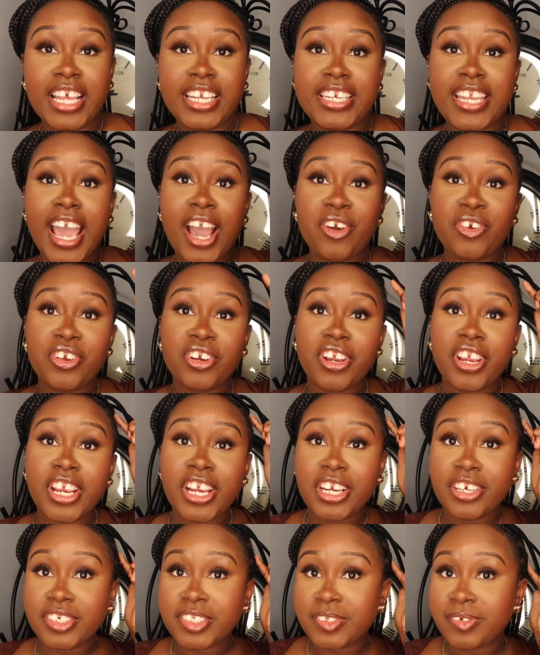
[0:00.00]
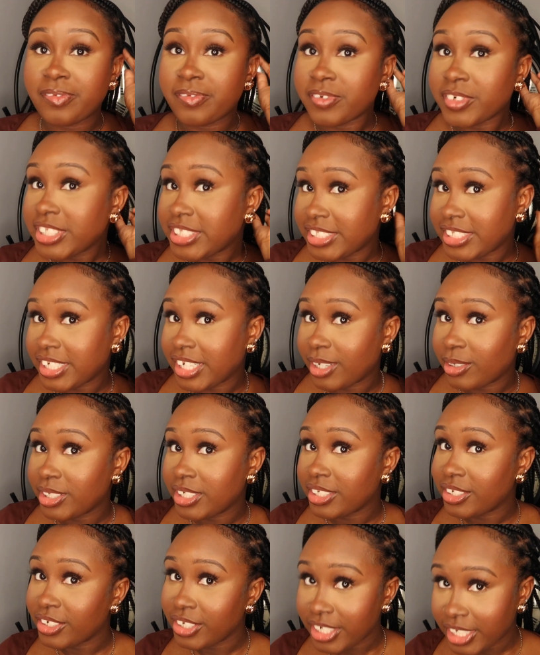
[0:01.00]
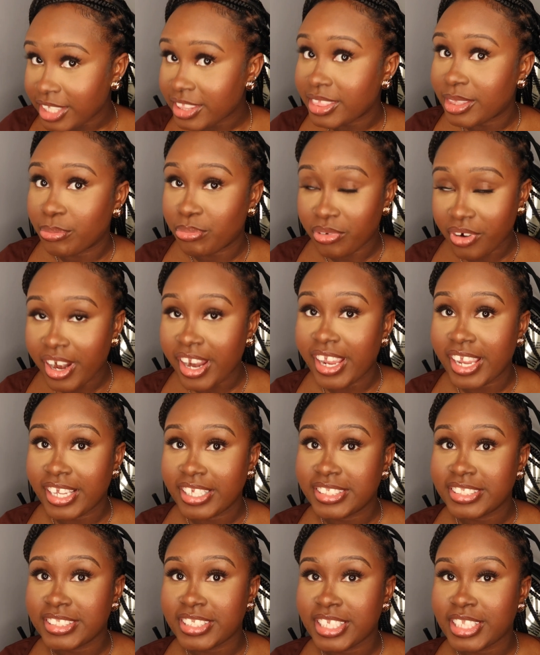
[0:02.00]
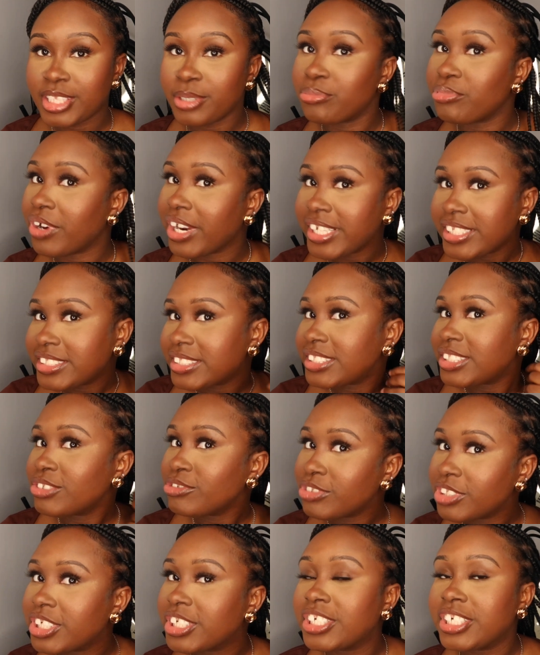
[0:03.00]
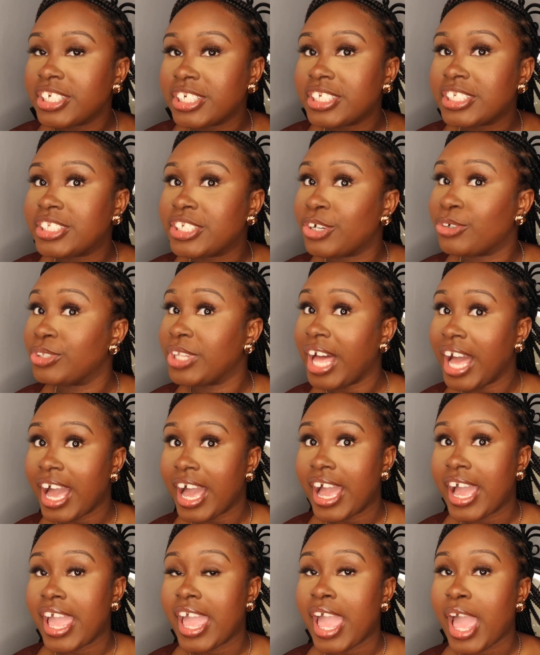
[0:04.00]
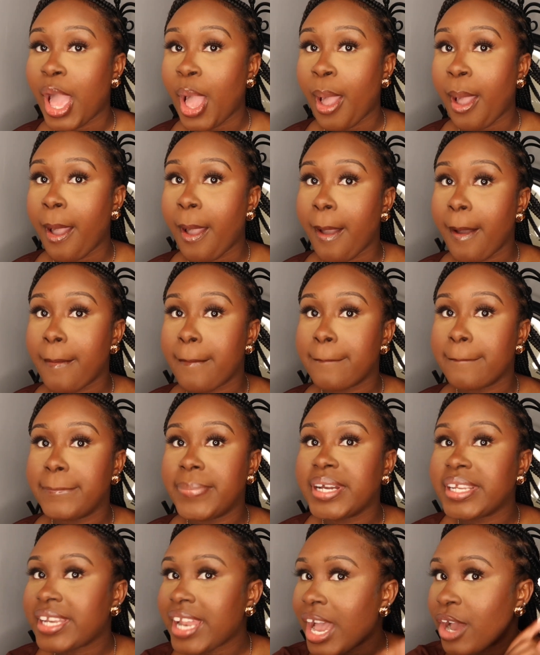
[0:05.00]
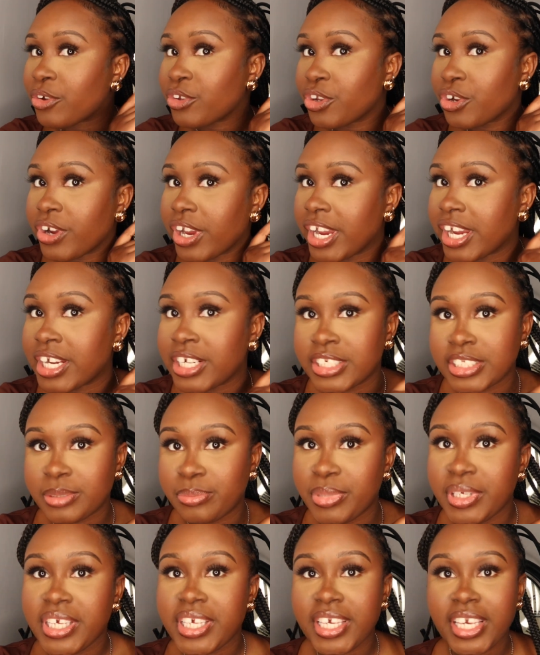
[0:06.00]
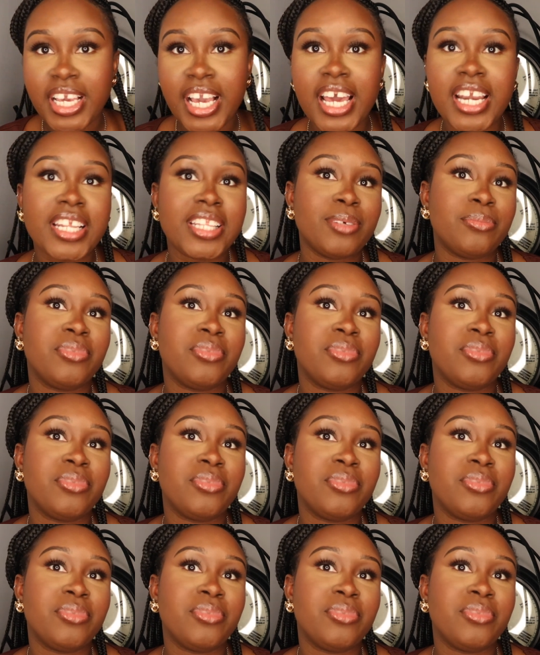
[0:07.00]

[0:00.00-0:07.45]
now your hair is frizzing underneath the braids. The braids still look good, no lie, but now your hair is peeking out of the